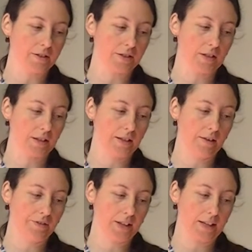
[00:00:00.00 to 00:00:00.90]

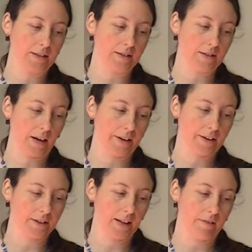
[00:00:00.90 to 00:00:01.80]
significance to
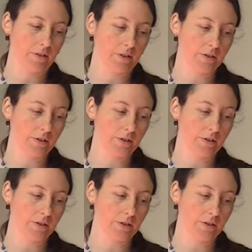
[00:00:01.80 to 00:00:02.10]
iron levels,